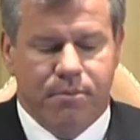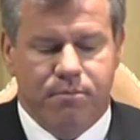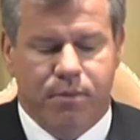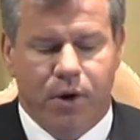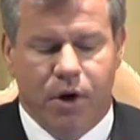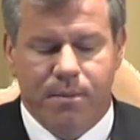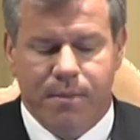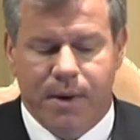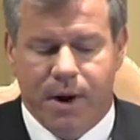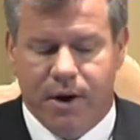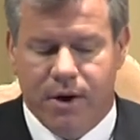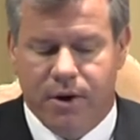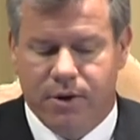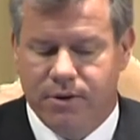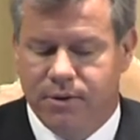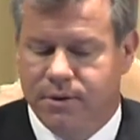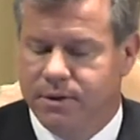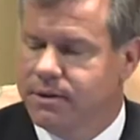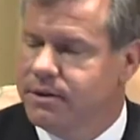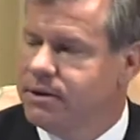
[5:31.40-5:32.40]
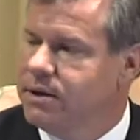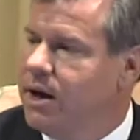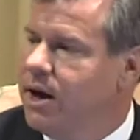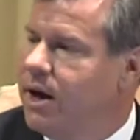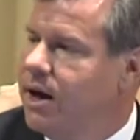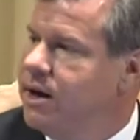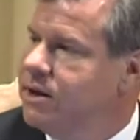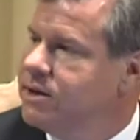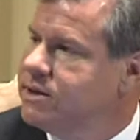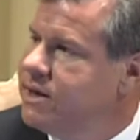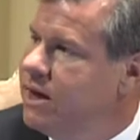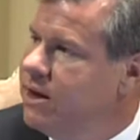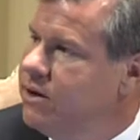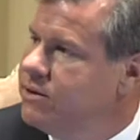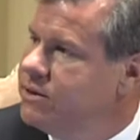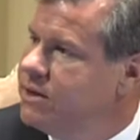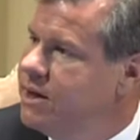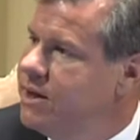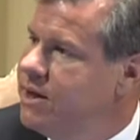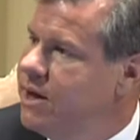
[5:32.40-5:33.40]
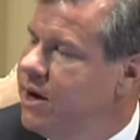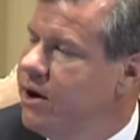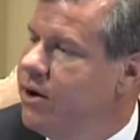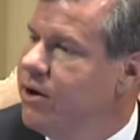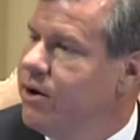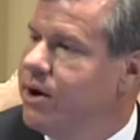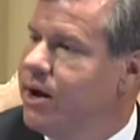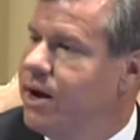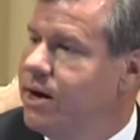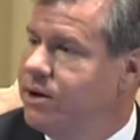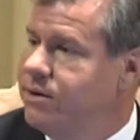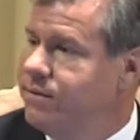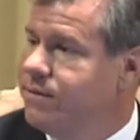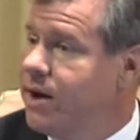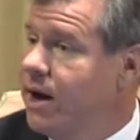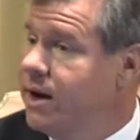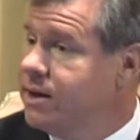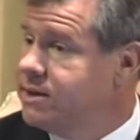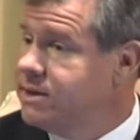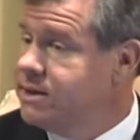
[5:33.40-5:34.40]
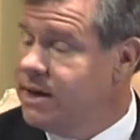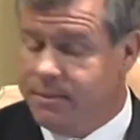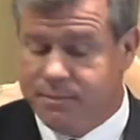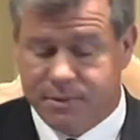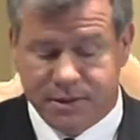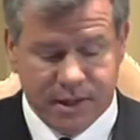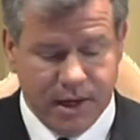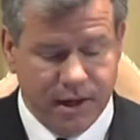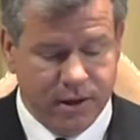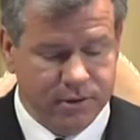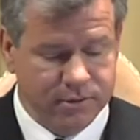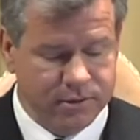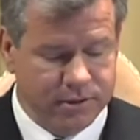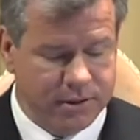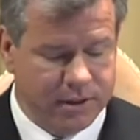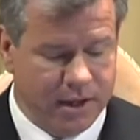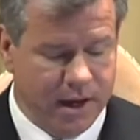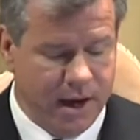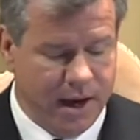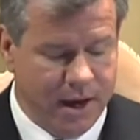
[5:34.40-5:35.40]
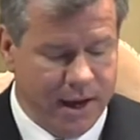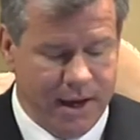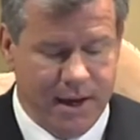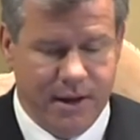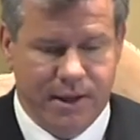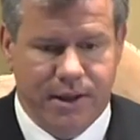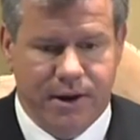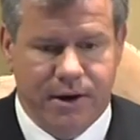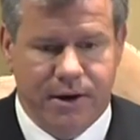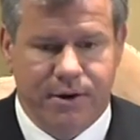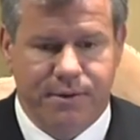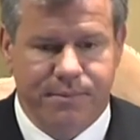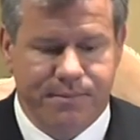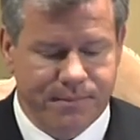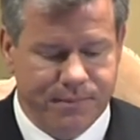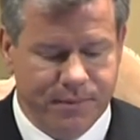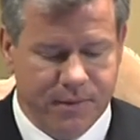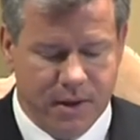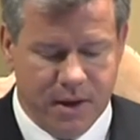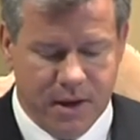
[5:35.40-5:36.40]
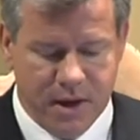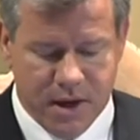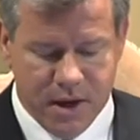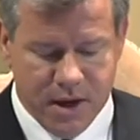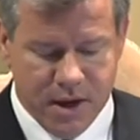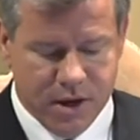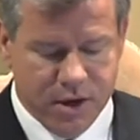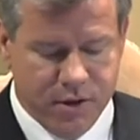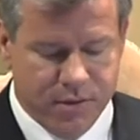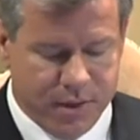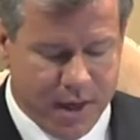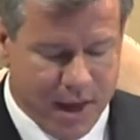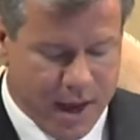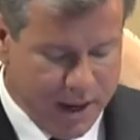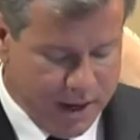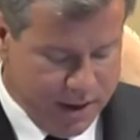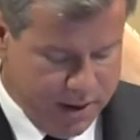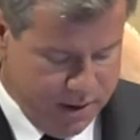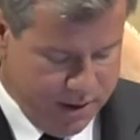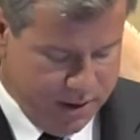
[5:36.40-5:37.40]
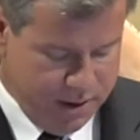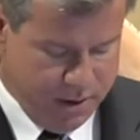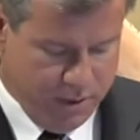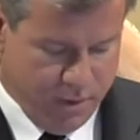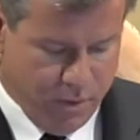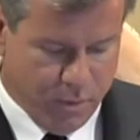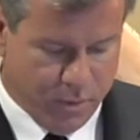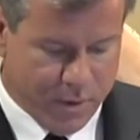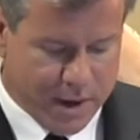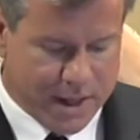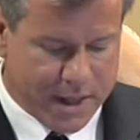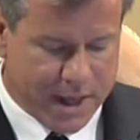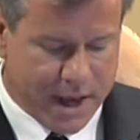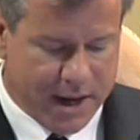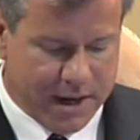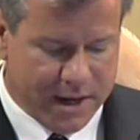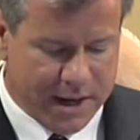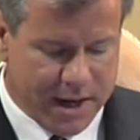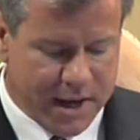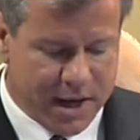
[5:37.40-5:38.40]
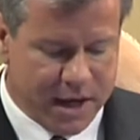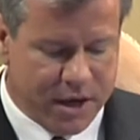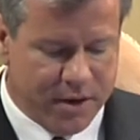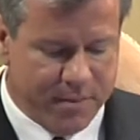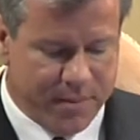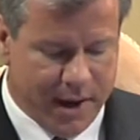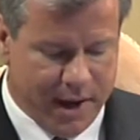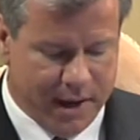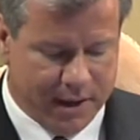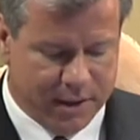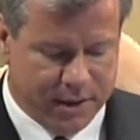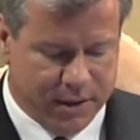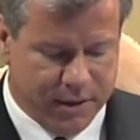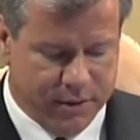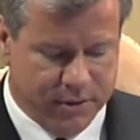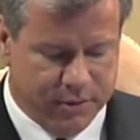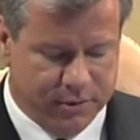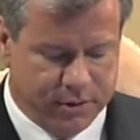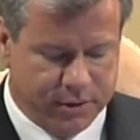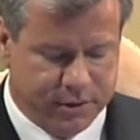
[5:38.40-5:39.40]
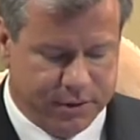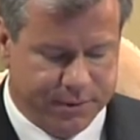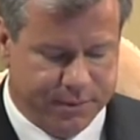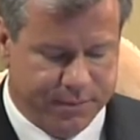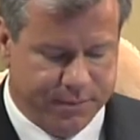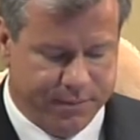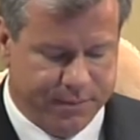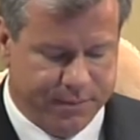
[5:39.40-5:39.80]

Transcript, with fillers: bone marrow uh, cells in there, and you've got stem cells uh, in there. You then, or we then, incubate those.